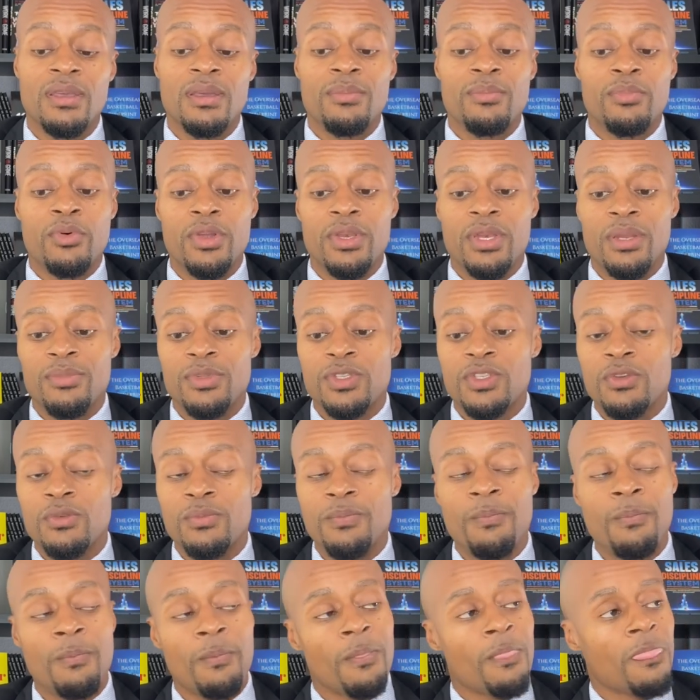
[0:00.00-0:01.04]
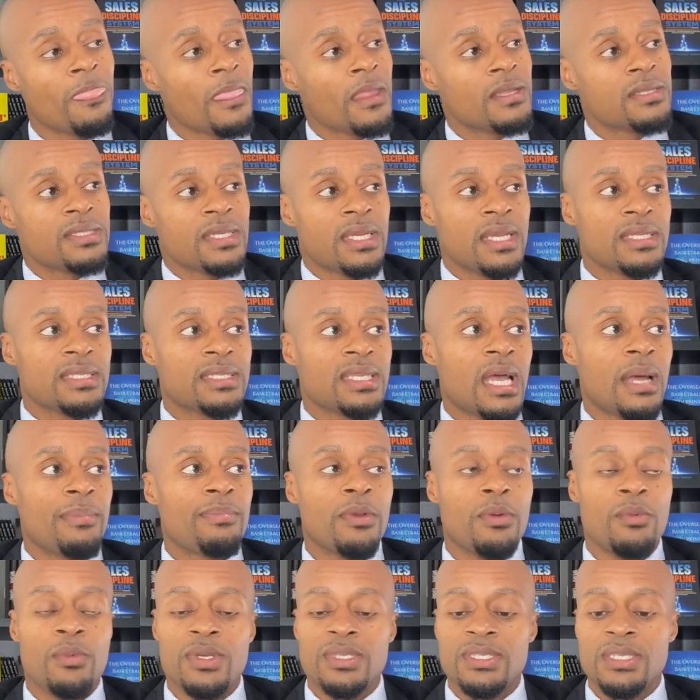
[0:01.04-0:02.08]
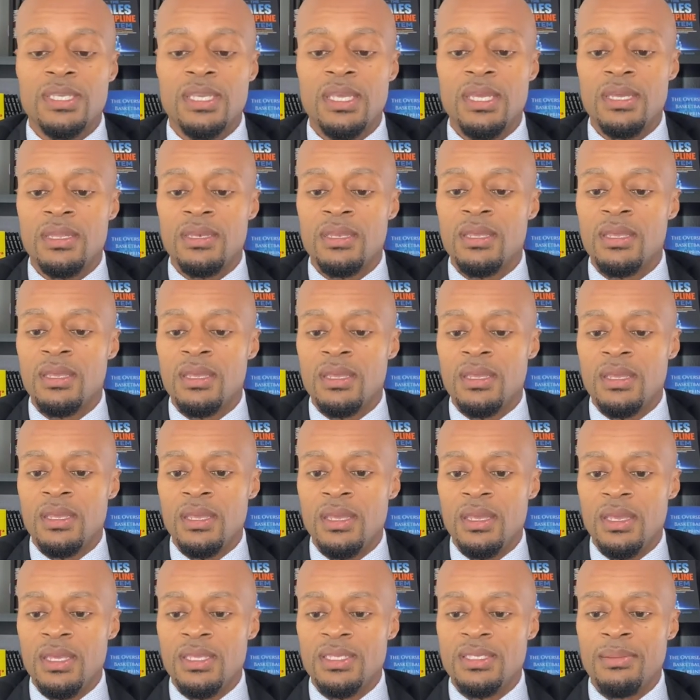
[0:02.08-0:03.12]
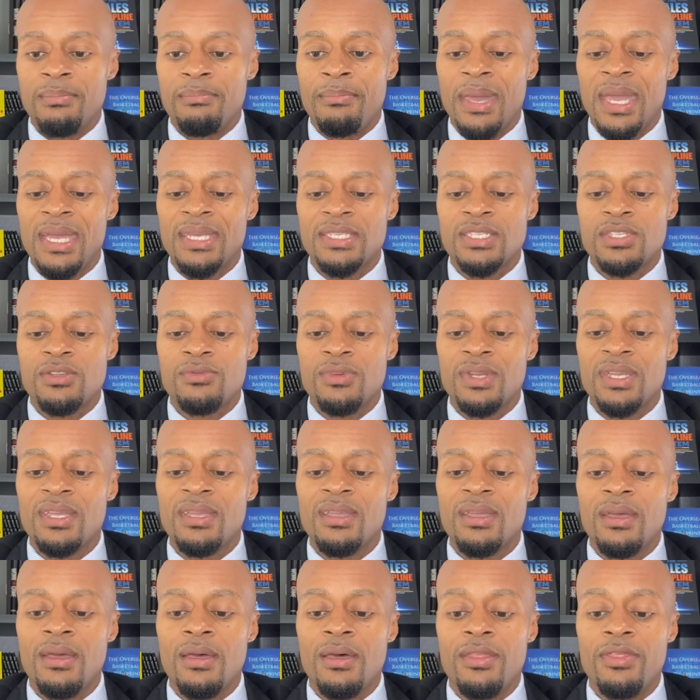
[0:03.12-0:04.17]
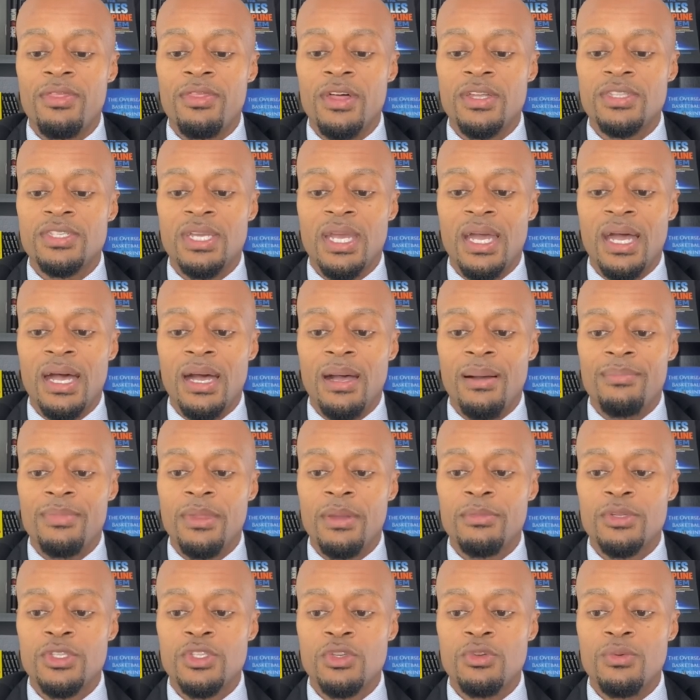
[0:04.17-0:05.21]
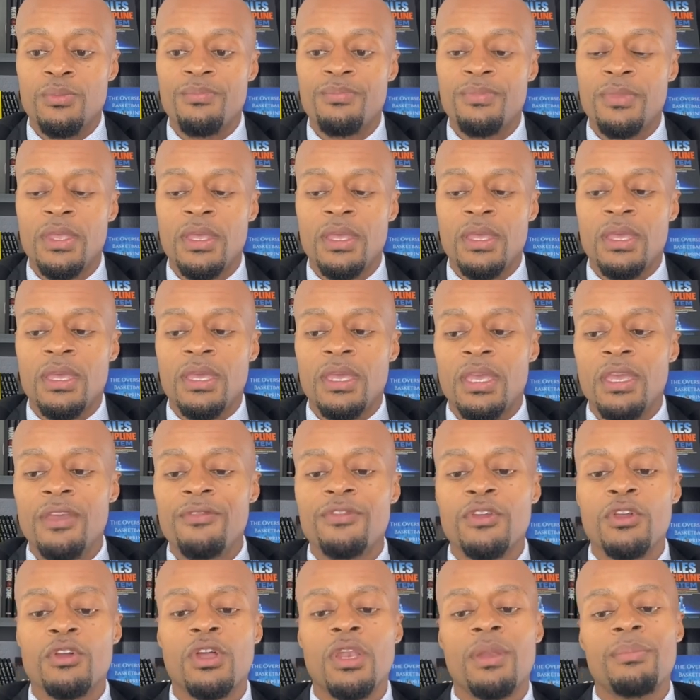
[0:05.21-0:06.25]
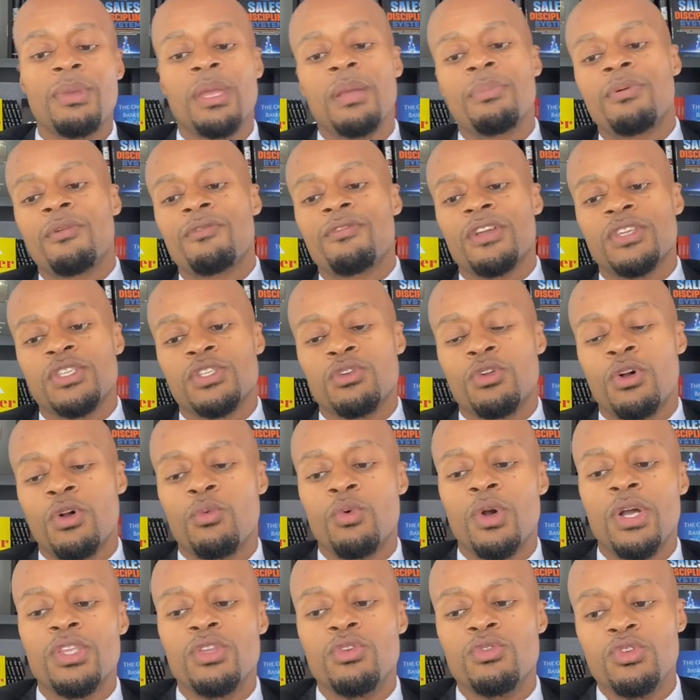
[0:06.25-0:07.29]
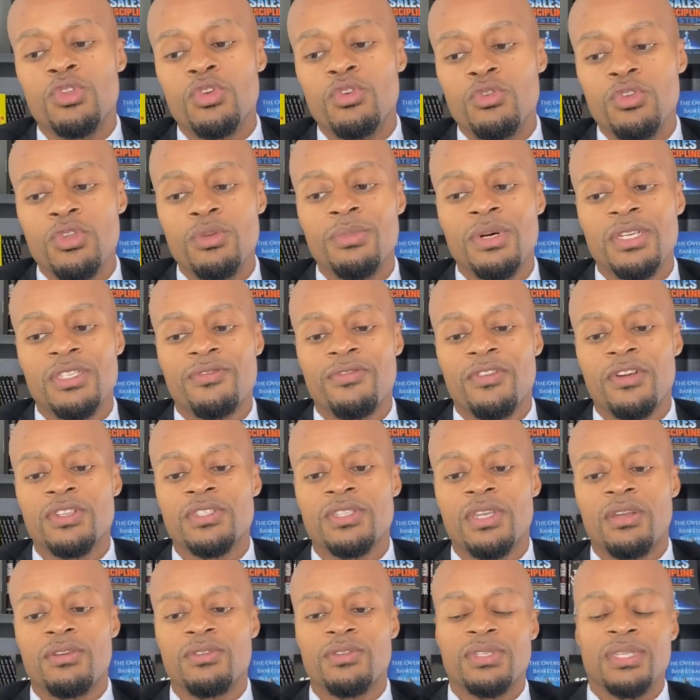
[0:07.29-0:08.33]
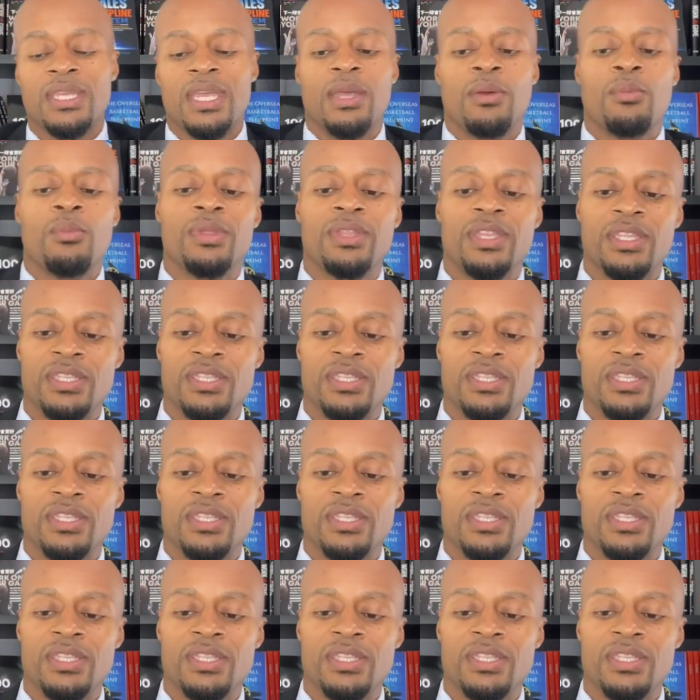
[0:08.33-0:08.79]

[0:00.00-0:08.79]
Point number 2. Today's topic, once again, is mastering the job. Number 2, if you're going to be a professional at what you do, you must first understand what